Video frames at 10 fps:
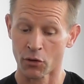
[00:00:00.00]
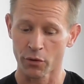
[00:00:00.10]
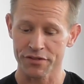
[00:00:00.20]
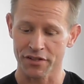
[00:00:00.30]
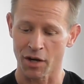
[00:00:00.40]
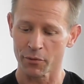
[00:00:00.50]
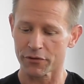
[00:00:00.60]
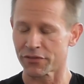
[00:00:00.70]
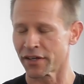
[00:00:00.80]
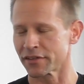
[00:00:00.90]
Well, there's a couple
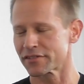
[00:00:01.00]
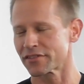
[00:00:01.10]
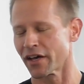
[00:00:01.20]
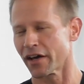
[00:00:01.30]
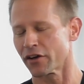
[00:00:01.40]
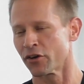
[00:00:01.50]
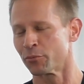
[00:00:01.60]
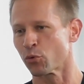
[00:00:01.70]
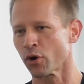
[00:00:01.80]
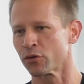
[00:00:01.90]
of things that are
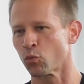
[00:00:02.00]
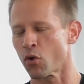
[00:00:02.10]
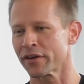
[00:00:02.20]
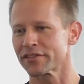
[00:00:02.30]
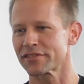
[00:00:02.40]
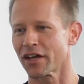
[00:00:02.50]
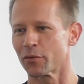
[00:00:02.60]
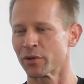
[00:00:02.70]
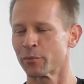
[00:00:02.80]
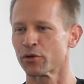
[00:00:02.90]
important. One is
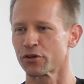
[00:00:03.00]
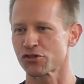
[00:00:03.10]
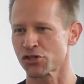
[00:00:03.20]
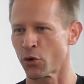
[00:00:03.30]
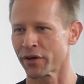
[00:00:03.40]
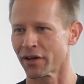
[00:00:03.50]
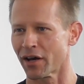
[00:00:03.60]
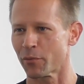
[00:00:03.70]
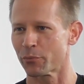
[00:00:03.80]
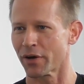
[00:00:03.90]
that people are showing
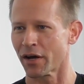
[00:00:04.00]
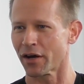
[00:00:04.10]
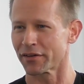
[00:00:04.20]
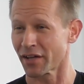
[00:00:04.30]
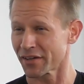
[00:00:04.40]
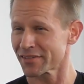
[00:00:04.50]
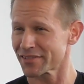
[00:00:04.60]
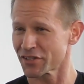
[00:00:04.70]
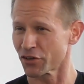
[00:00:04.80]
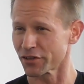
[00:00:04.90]
up not
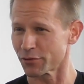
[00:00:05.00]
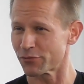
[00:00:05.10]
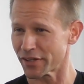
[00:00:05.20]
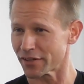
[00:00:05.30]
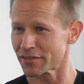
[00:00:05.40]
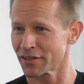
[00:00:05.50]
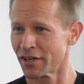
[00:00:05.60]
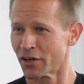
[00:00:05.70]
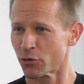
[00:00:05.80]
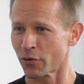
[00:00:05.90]
necessarily fit,
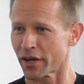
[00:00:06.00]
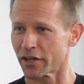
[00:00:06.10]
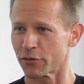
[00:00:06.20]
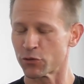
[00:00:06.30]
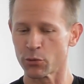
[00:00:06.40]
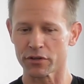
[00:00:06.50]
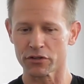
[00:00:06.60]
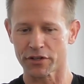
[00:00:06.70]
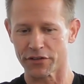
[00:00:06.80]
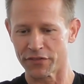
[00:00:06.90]
right? If you were to
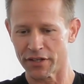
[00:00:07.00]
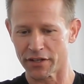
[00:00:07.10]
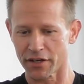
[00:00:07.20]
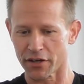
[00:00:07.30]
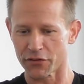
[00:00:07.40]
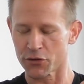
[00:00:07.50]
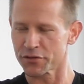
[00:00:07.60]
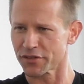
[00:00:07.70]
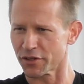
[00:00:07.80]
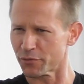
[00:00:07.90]
look at
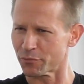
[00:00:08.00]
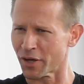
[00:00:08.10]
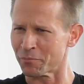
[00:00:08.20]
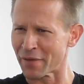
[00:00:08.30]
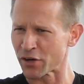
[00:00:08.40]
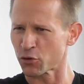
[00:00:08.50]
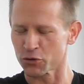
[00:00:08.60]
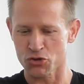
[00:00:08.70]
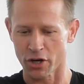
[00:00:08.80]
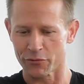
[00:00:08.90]
there's a medical
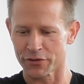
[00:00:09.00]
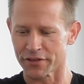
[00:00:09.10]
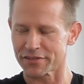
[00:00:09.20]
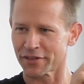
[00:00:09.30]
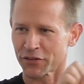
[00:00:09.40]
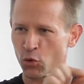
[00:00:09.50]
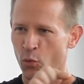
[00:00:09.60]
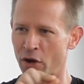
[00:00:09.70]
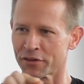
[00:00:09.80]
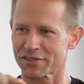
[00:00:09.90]
chart for this, like the
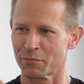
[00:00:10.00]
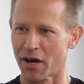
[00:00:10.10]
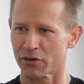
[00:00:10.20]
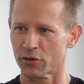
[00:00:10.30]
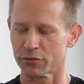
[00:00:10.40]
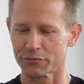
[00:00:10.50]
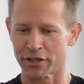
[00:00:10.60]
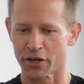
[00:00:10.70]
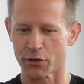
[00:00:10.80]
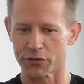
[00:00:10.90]
wellness model, You
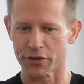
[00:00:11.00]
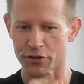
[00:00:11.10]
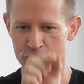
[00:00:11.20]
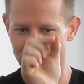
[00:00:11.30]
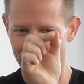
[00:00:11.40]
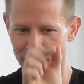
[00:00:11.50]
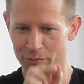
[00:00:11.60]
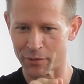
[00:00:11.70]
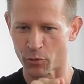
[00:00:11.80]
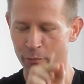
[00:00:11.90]
know, and they're trying to get
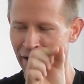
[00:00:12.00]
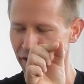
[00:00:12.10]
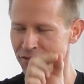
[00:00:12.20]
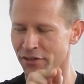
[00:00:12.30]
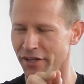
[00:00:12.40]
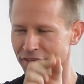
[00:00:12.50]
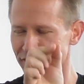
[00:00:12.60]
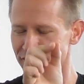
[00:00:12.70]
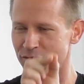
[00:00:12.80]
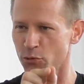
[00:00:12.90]
people back to like
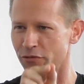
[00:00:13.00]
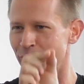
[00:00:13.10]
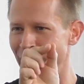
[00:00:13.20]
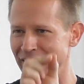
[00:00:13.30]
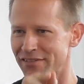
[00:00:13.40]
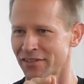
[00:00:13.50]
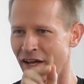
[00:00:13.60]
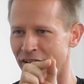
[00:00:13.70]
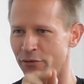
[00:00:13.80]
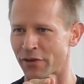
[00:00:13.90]
this sort of
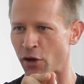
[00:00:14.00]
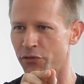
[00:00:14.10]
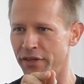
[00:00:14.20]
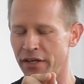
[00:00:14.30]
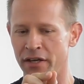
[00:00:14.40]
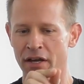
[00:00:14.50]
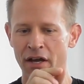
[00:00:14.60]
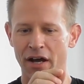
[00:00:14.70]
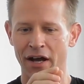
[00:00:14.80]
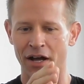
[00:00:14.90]
baseline of healthy.
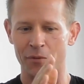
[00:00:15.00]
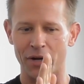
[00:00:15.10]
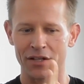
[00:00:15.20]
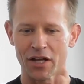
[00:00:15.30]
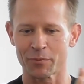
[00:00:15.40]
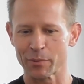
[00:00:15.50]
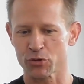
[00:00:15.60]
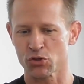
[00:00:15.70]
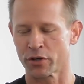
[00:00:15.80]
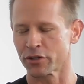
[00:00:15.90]
A lot of people
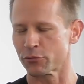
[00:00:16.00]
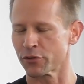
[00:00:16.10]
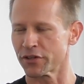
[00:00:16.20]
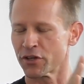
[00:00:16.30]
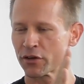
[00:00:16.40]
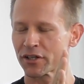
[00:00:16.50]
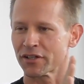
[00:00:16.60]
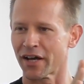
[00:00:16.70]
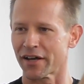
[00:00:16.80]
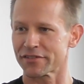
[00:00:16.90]
showing up for the yoga
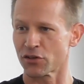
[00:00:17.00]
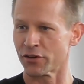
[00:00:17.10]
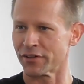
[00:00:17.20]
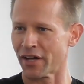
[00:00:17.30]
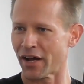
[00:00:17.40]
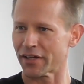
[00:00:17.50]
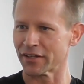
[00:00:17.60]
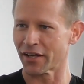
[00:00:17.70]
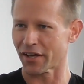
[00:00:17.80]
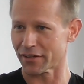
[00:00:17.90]
class are not
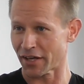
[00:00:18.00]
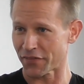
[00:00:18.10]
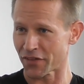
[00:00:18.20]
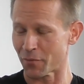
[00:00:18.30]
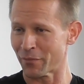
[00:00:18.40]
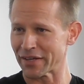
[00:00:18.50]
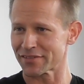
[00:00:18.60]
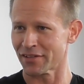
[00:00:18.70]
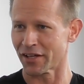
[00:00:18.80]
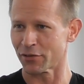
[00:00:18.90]
yet at that
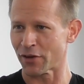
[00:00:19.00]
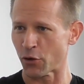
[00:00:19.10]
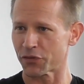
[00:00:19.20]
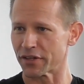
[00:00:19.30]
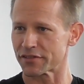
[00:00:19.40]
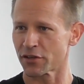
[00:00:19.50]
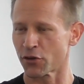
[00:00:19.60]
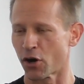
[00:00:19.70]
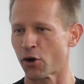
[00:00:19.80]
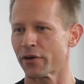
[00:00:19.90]
baseline of healthy, so
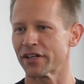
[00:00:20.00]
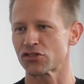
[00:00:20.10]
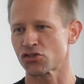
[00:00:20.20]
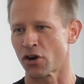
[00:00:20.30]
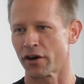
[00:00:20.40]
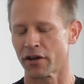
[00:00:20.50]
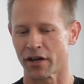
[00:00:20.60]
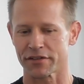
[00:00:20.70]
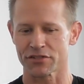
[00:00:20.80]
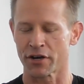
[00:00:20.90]
they're already
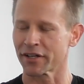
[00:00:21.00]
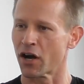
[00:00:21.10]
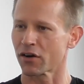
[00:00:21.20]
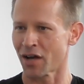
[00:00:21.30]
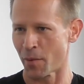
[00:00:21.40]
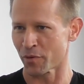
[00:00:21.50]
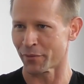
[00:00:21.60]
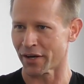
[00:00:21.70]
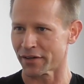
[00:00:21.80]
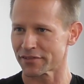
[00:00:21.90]
starting out
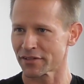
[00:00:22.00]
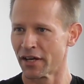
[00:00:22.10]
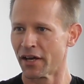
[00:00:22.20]
compromised.